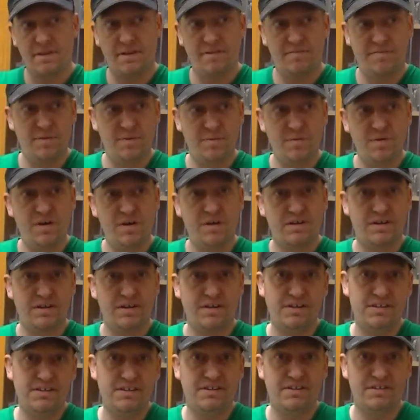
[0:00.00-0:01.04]
if you're
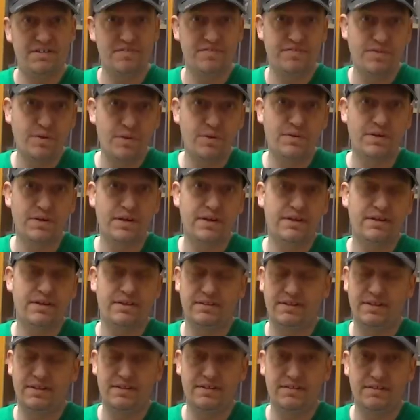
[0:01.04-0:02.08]
working and you can afford
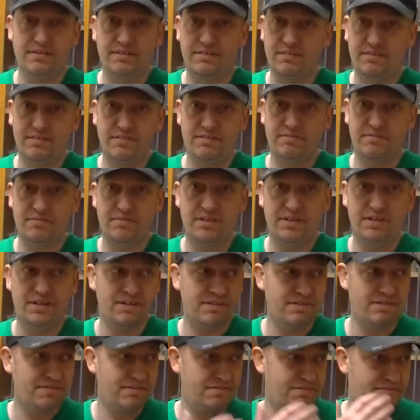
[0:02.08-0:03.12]
it, then you
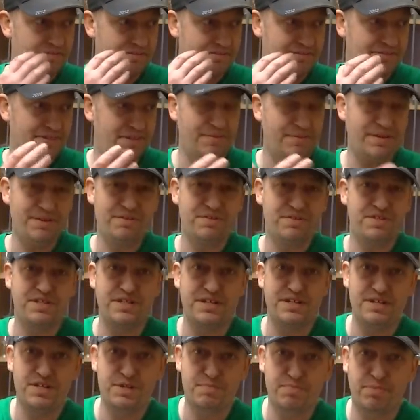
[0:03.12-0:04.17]
know the way I
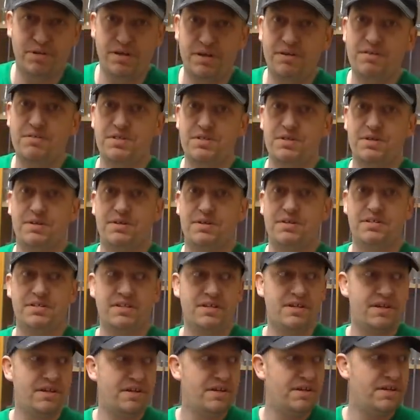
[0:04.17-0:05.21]
see it is
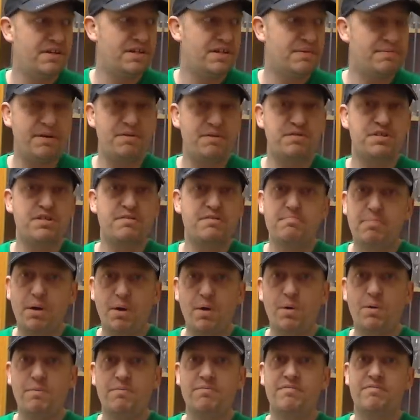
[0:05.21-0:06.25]
prioritise. The most
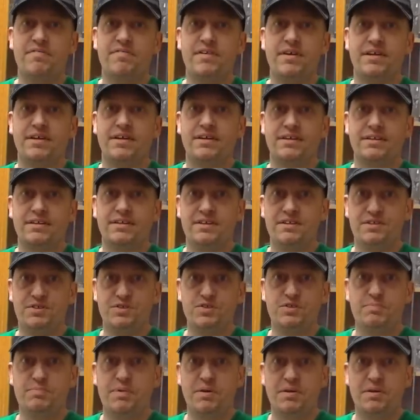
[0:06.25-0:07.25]
important thing is your